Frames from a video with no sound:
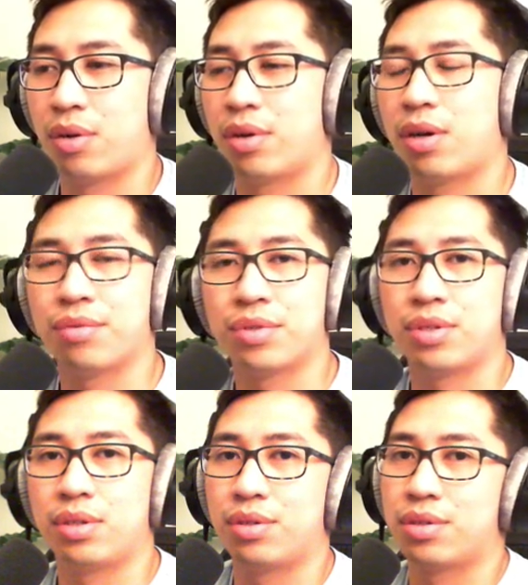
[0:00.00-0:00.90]
And
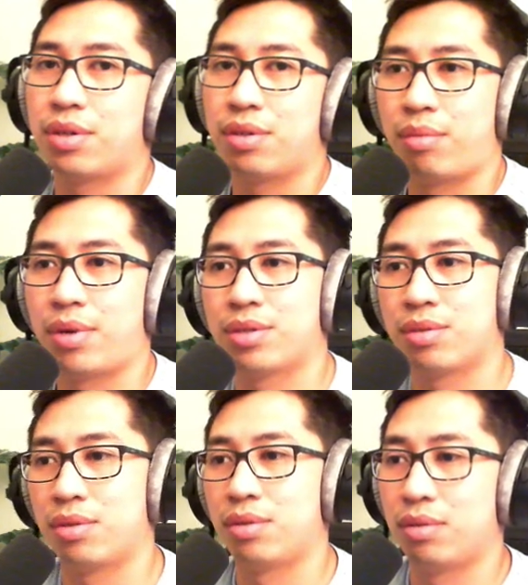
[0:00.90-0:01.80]
obviously there's other ways
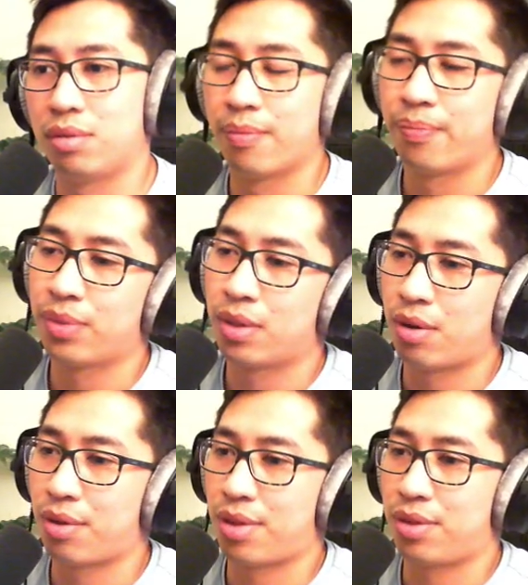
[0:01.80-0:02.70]
to do
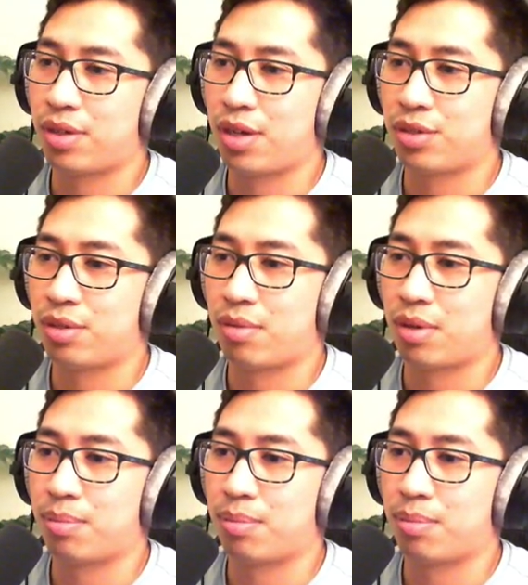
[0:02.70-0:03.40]
authentication, right?